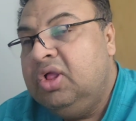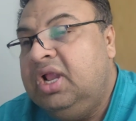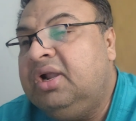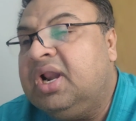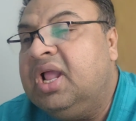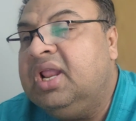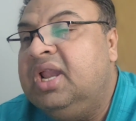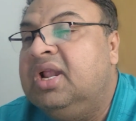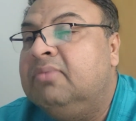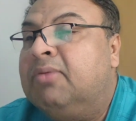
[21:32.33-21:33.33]

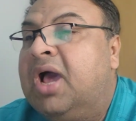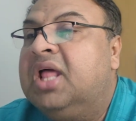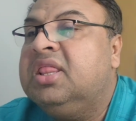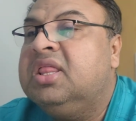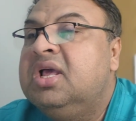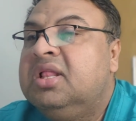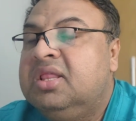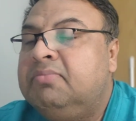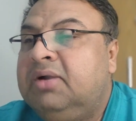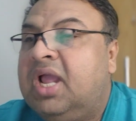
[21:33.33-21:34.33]
Intracranial mass.
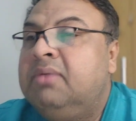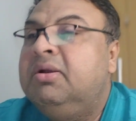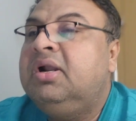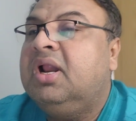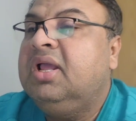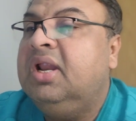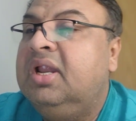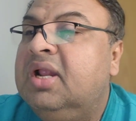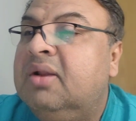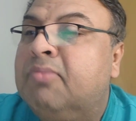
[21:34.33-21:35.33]
Sometimes
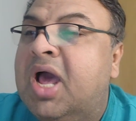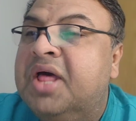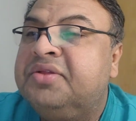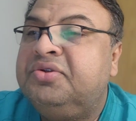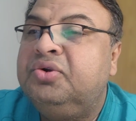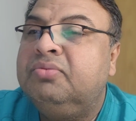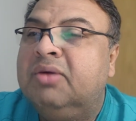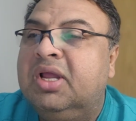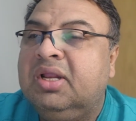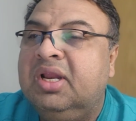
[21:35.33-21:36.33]
intracranial mass
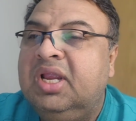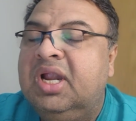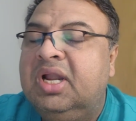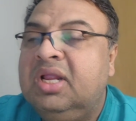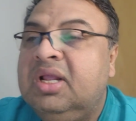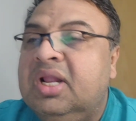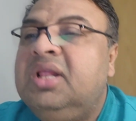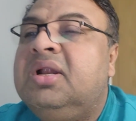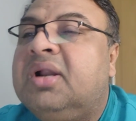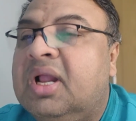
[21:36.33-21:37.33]
tumor create
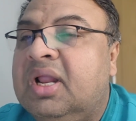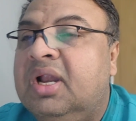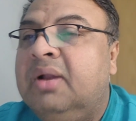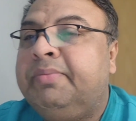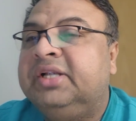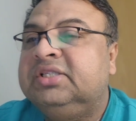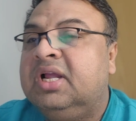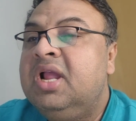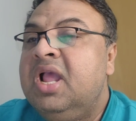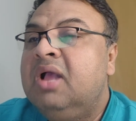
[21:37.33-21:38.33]
increased intracranial
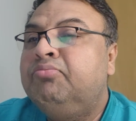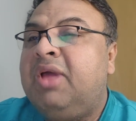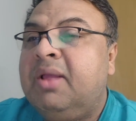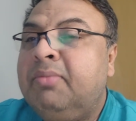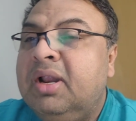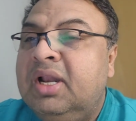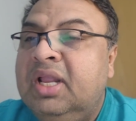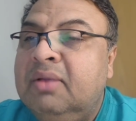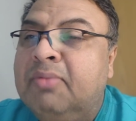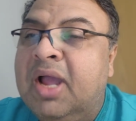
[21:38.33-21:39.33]
pressure
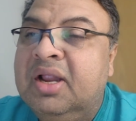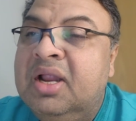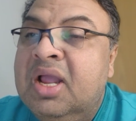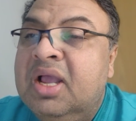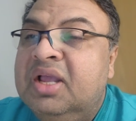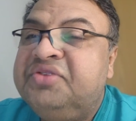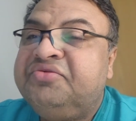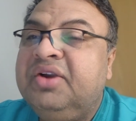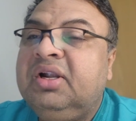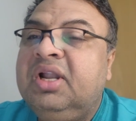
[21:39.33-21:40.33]
primarily by
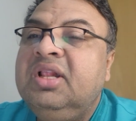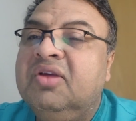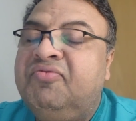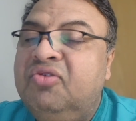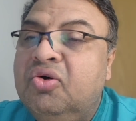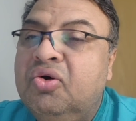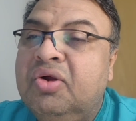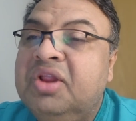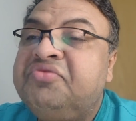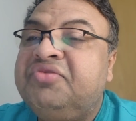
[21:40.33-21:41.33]
restricting the
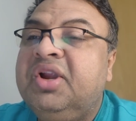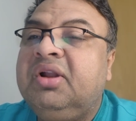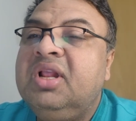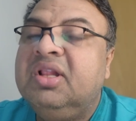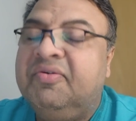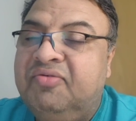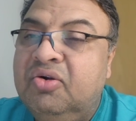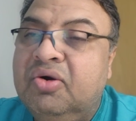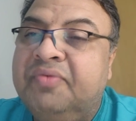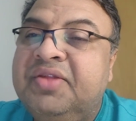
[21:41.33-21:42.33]
flow of
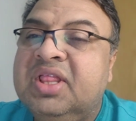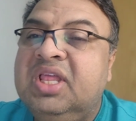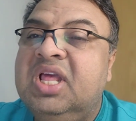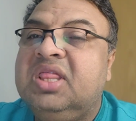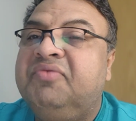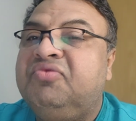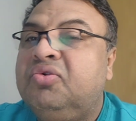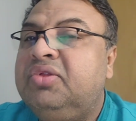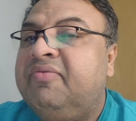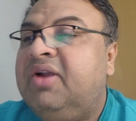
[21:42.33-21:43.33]
the CSF
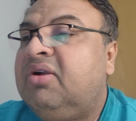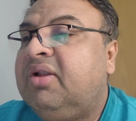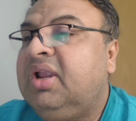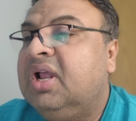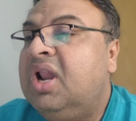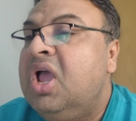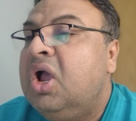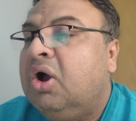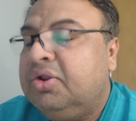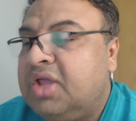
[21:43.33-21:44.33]
through the ventricle,
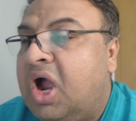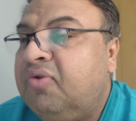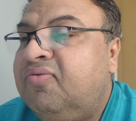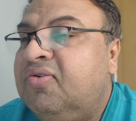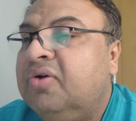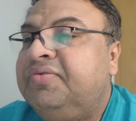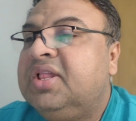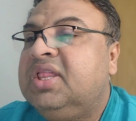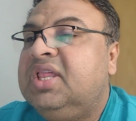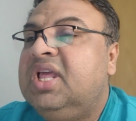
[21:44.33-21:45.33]
or the outflow of
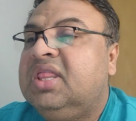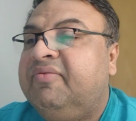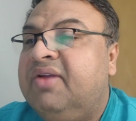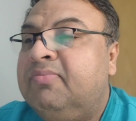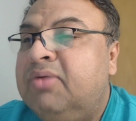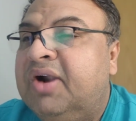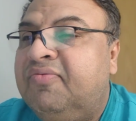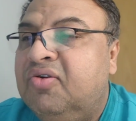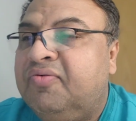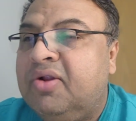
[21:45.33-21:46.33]
the CSF and blood
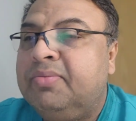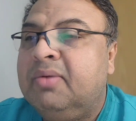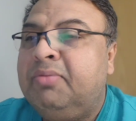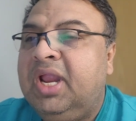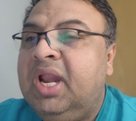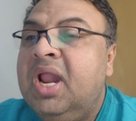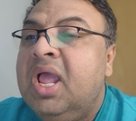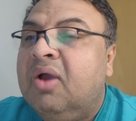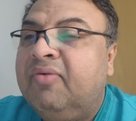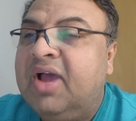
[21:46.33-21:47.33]
flow from the brain
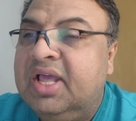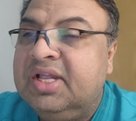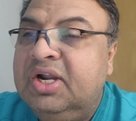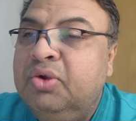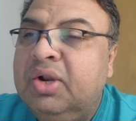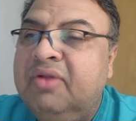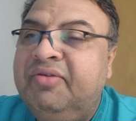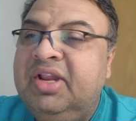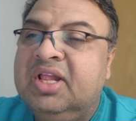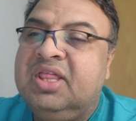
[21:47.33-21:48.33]
via the dural
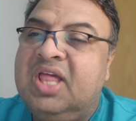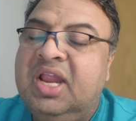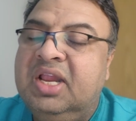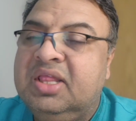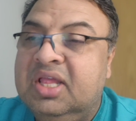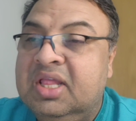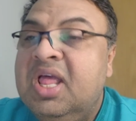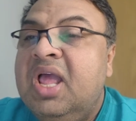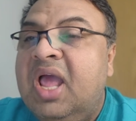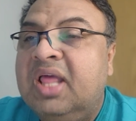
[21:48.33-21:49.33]
venous sinuses,
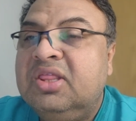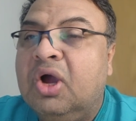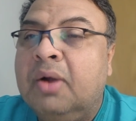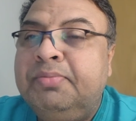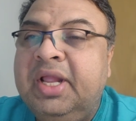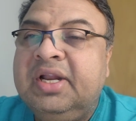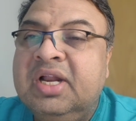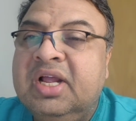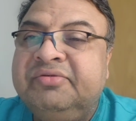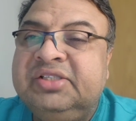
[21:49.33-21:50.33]
and the optic
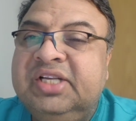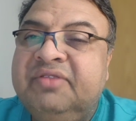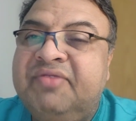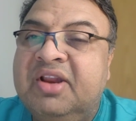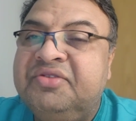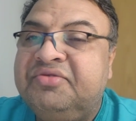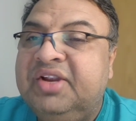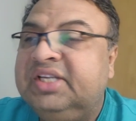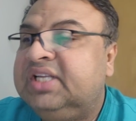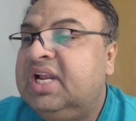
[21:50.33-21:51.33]
nerve sheath
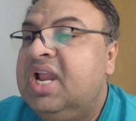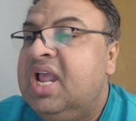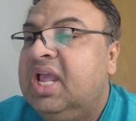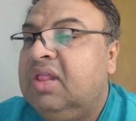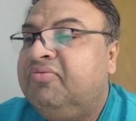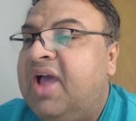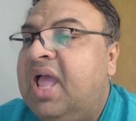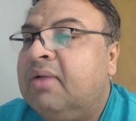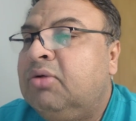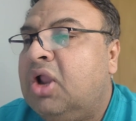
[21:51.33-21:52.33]
fenestration is
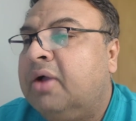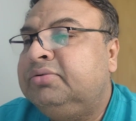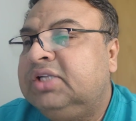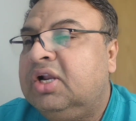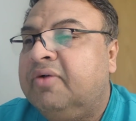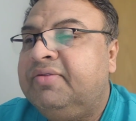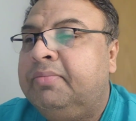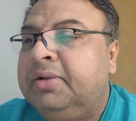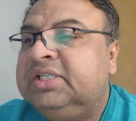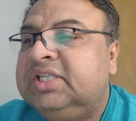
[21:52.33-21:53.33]
viable option of the
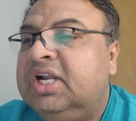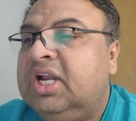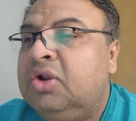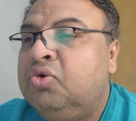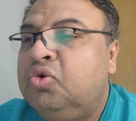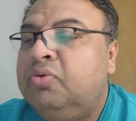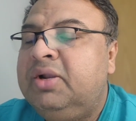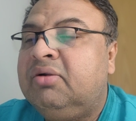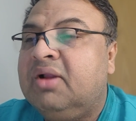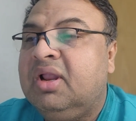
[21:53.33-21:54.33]
patient in whom
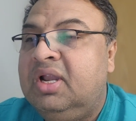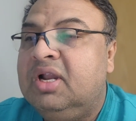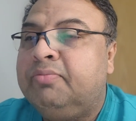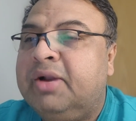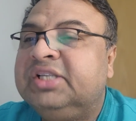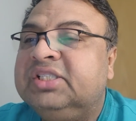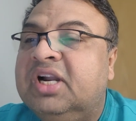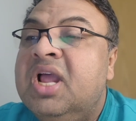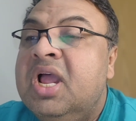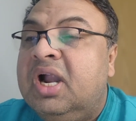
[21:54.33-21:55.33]
intracranial
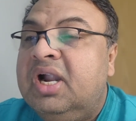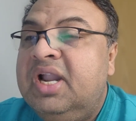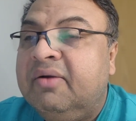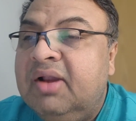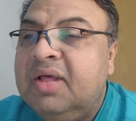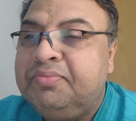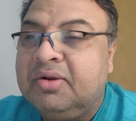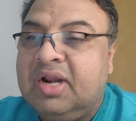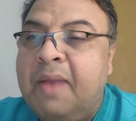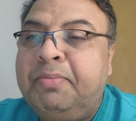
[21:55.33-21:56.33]
pressure develops
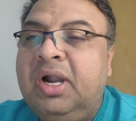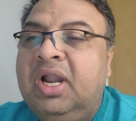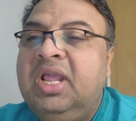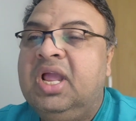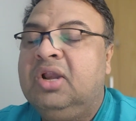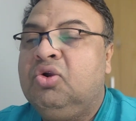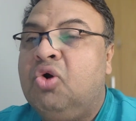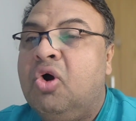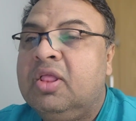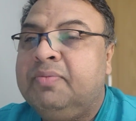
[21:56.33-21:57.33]
rapidly and
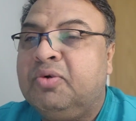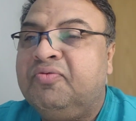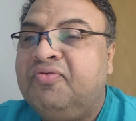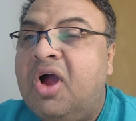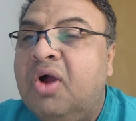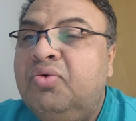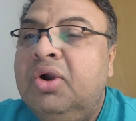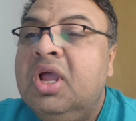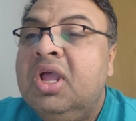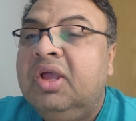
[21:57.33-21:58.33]
cause
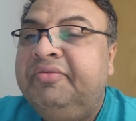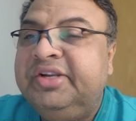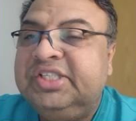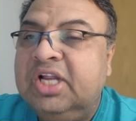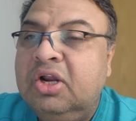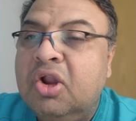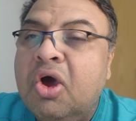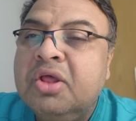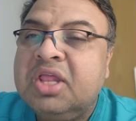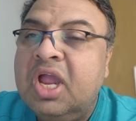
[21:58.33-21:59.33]
profound vision
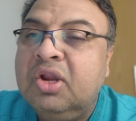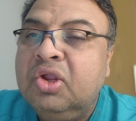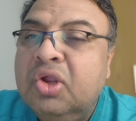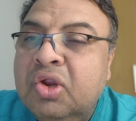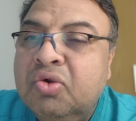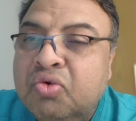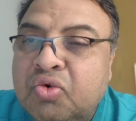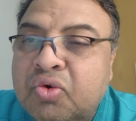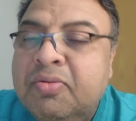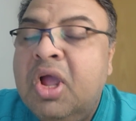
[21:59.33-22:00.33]
loss, and in
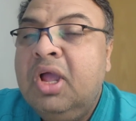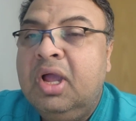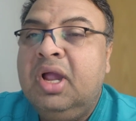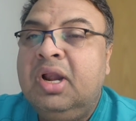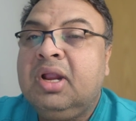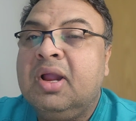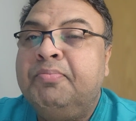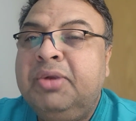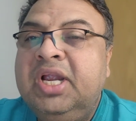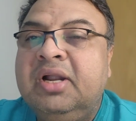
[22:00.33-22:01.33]
whom a
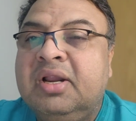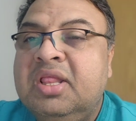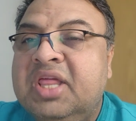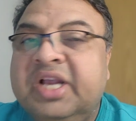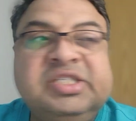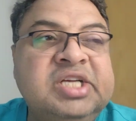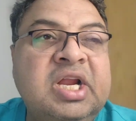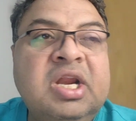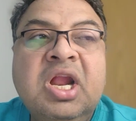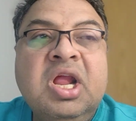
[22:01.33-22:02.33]
complete resection